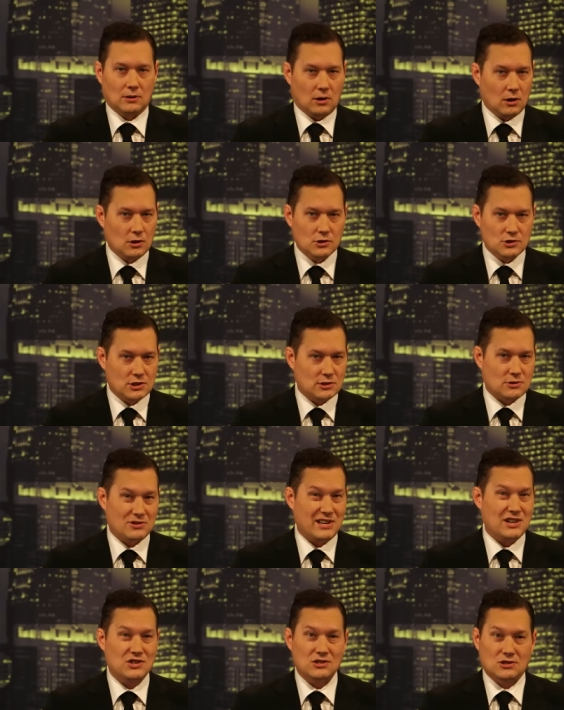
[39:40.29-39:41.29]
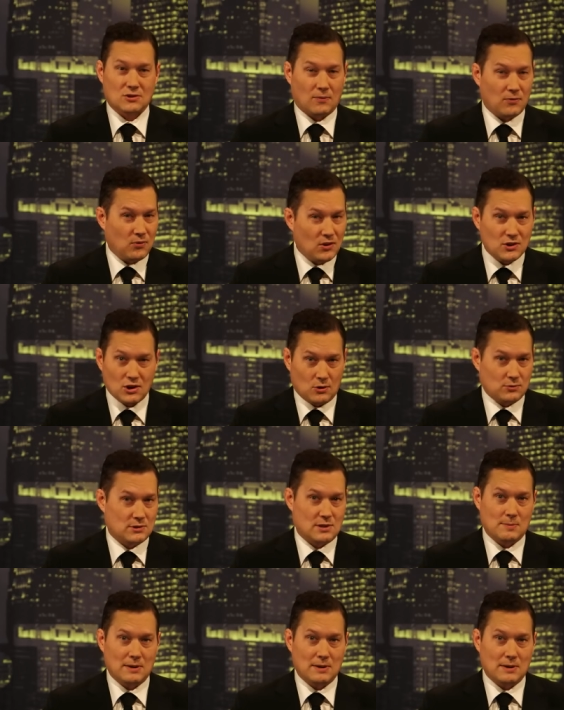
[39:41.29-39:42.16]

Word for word: large dissertations to footnotes.